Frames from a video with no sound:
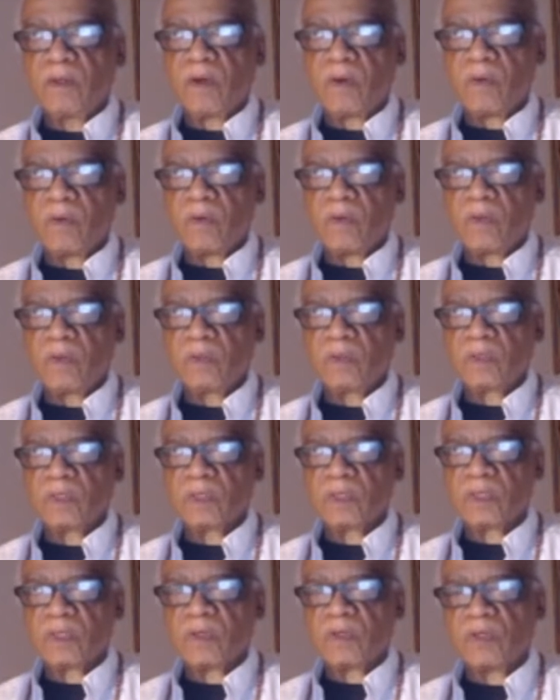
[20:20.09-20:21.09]

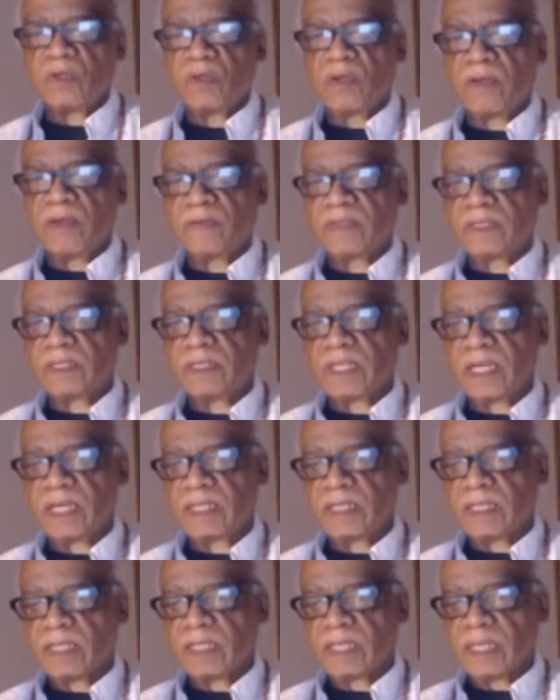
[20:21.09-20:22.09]
goals, or you have
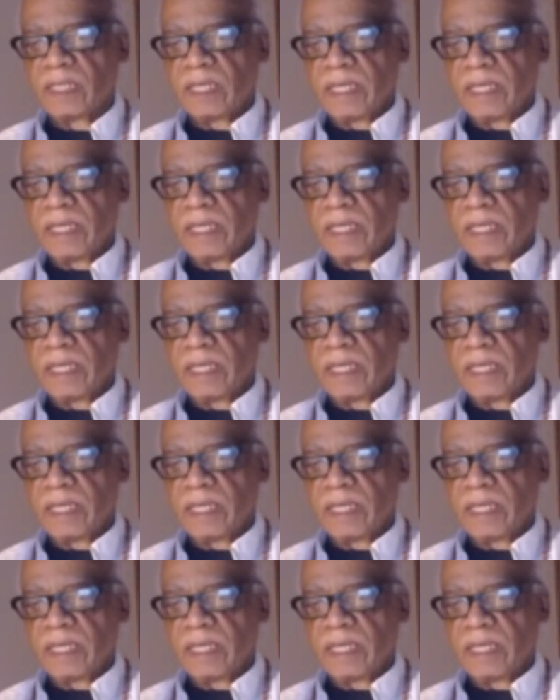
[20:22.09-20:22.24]
set